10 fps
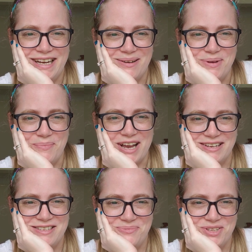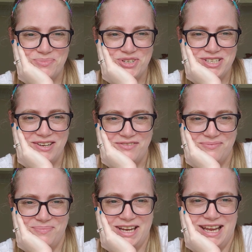and I'll be back soon with more stuff.
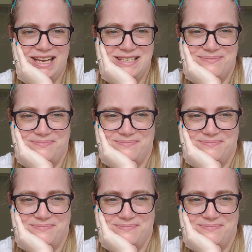Bye, guys.